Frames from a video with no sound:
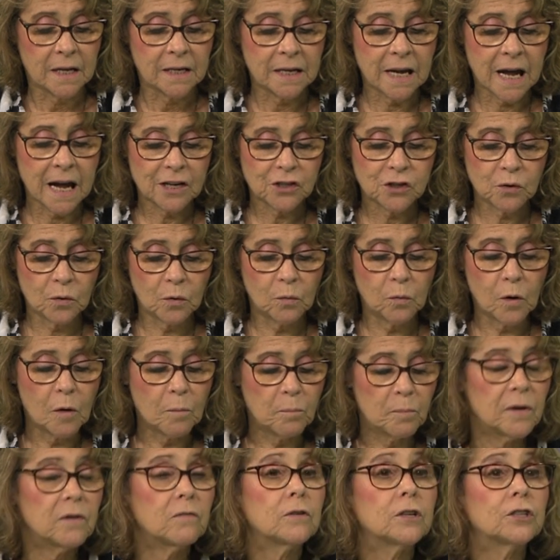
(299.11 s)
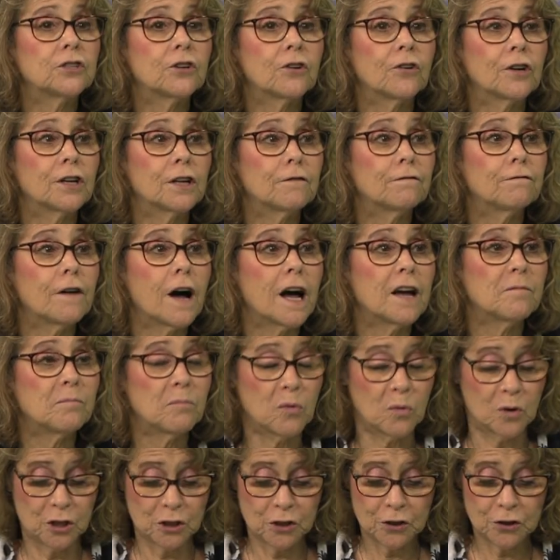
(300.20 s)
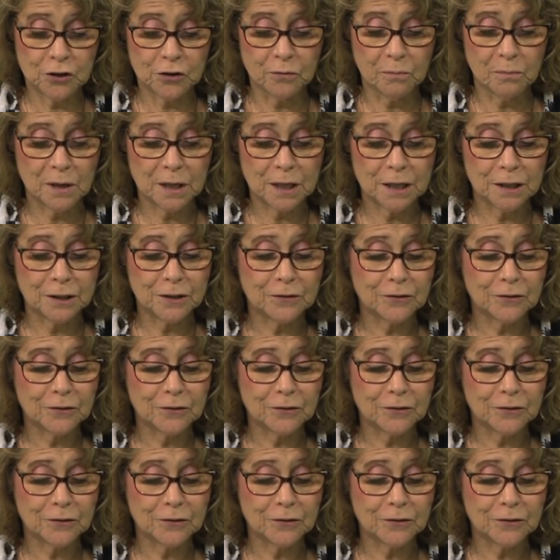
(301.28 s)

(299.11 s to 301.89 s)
Nashua won't be returning five point two million